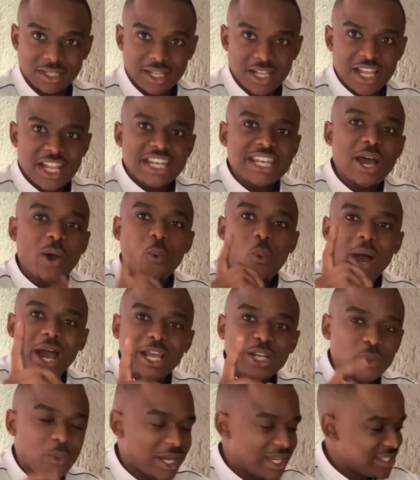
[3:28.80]
Now, why
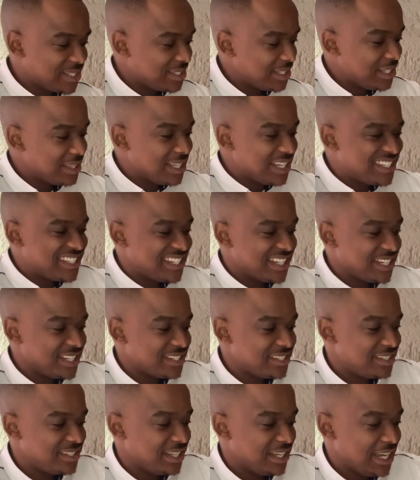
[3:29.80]
do I say that
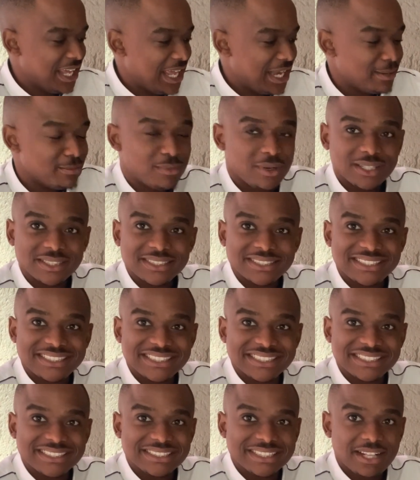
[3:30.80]
jealousy and animosity
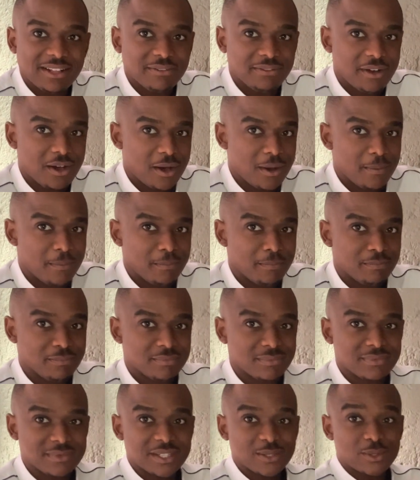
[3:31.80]
is self-harm?
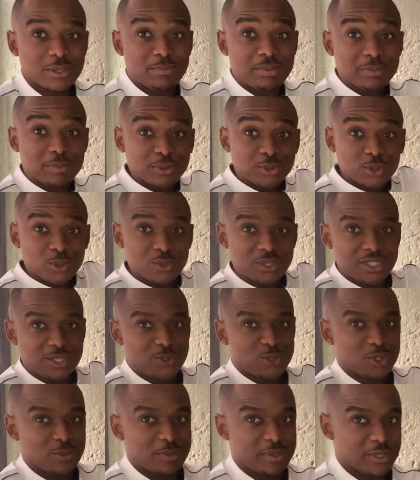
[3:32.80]
This is what people don't teach you
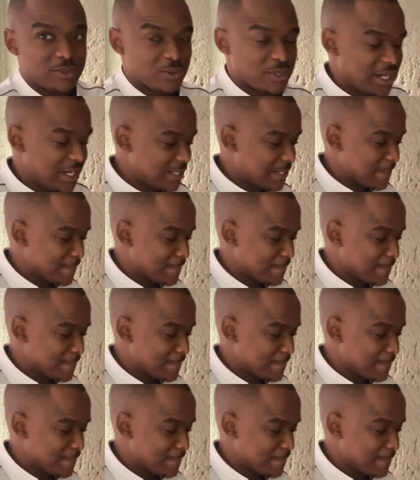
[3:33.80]
about, right?